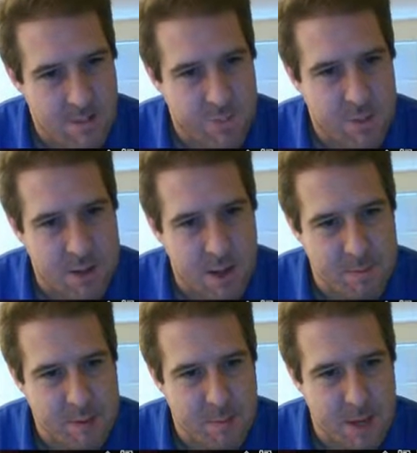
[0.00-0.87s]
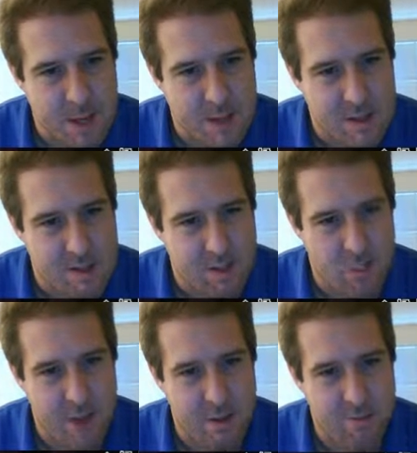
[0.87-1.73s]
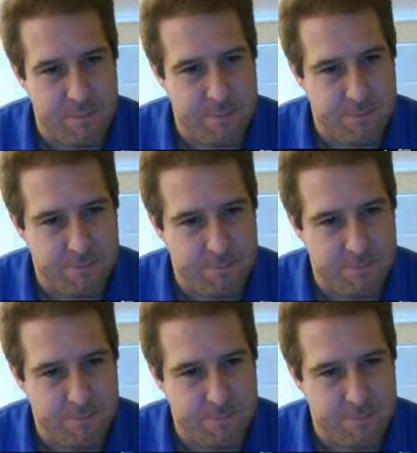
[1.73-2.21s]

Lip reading: 4 times 3 is 12.